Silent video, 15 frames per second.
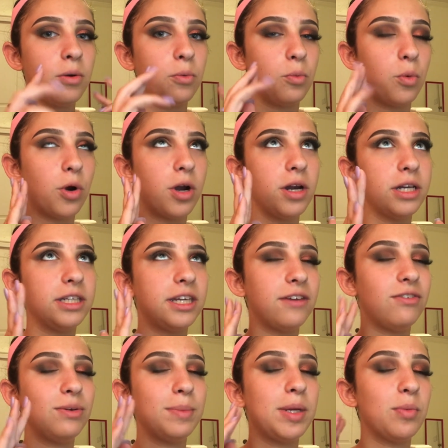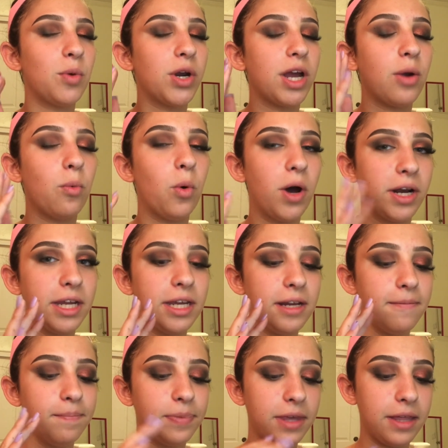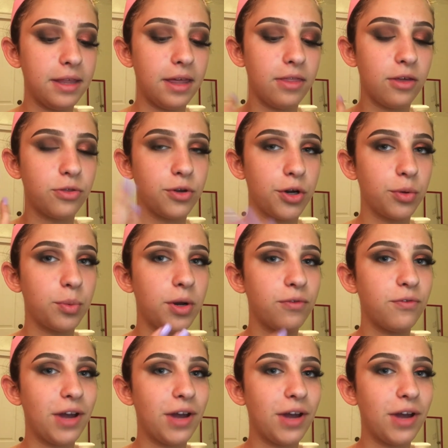weren't giving me what I wanted, and then the third one